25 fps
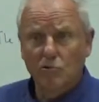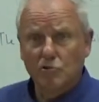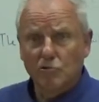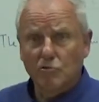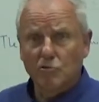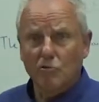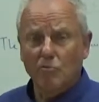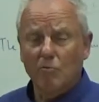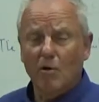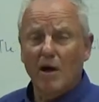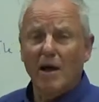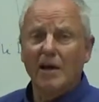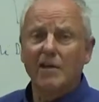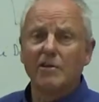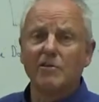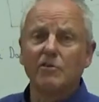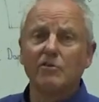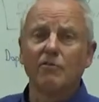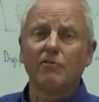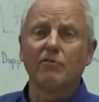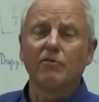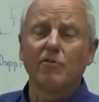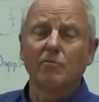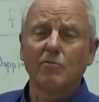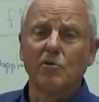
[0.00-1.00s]
or away
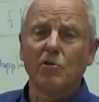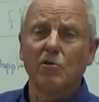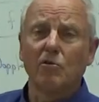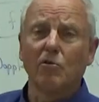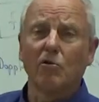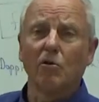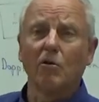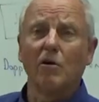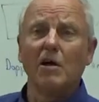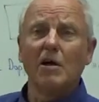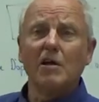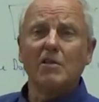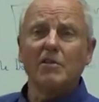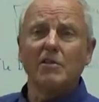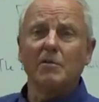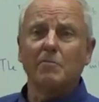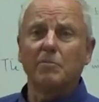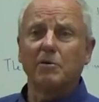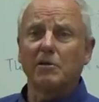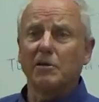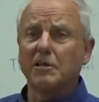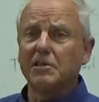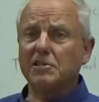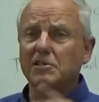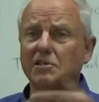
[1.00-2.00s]
from you, or the
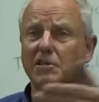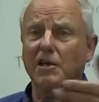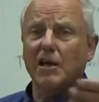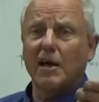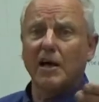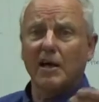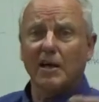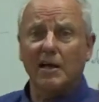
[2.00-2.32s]
police car